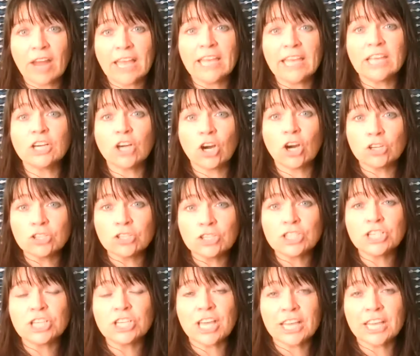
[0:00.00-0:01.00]
a
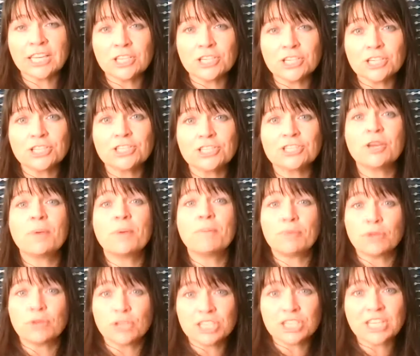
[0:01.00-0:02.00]
conscientious
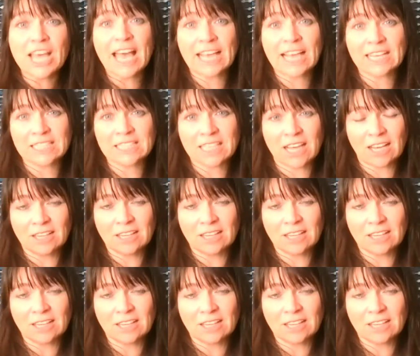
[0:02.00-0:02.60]
protector.